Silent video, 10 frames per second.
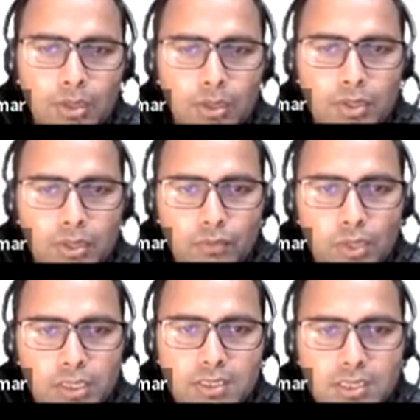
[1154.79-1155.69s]
Okay,
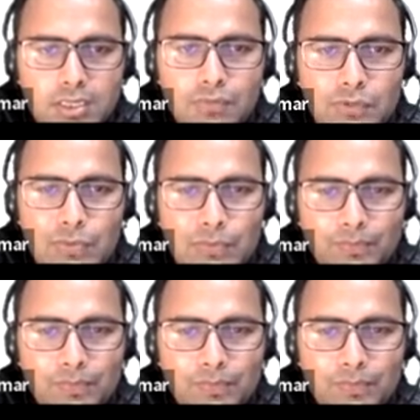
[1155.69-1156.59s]
what is this view?
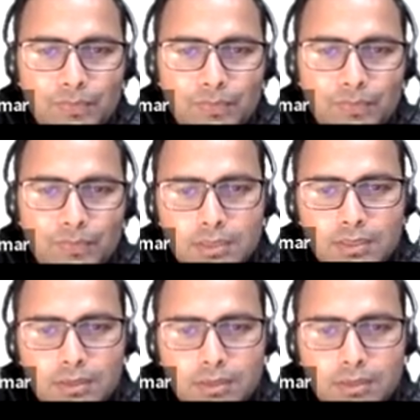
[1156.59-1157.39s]
This is